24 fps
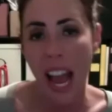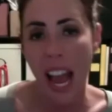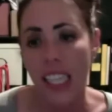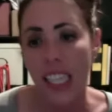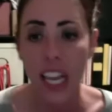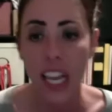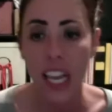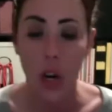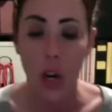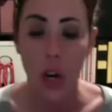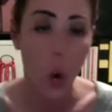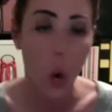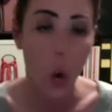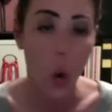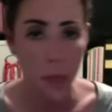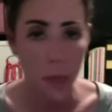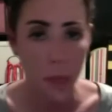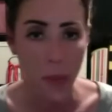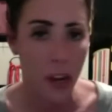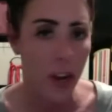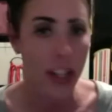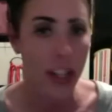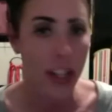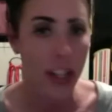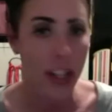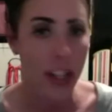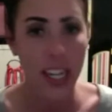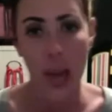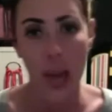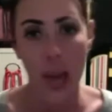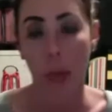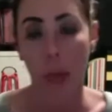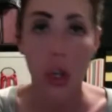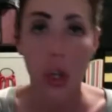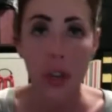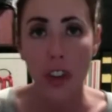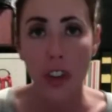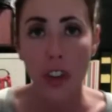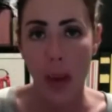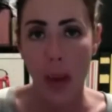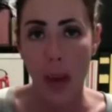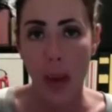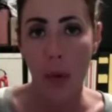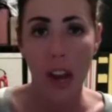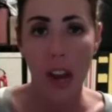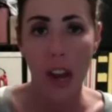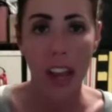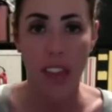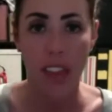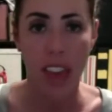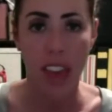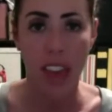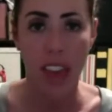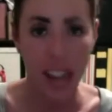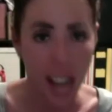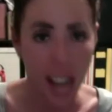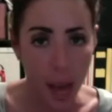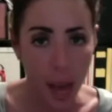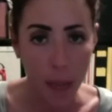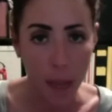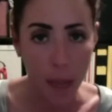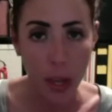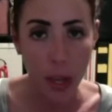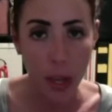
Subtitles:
like an old married couple. You've got to break that up."